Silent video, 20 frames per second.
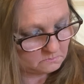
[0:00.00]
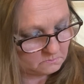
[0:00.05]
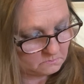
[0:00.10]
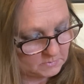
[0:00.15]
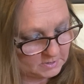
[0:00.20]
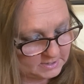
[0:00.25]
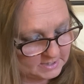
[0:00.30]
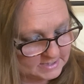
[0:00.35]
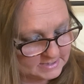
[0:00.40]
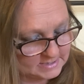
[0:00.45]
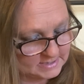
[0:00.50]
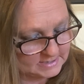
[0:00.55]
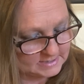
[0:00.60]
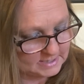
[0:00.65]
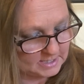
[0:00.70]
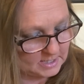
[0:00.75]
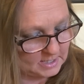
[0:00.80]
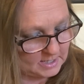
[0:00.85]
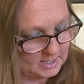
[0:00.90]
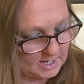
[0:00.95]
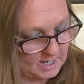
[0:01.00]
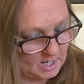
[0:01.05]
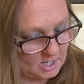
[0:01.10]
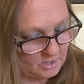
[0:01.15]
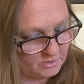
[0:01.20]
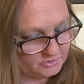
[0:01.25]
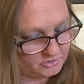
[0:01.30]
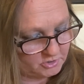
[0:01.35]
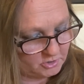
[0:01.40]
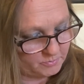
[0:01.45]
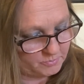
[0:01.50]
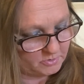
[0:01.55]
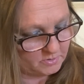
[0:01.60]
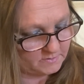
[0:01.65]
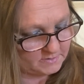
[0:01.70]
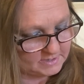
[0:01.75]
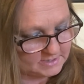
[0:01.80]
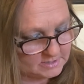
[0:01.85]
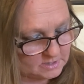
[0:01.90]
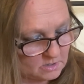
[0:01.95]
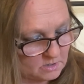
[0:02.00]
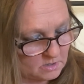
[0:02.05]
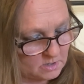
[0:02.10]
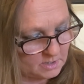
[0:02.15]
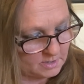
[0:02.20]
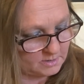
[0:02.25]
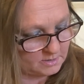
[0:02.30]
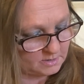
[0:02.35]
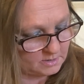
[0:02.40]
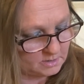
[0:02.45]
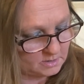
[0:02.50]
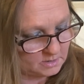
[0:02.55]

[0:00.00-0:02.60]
It doesn't say how to put this on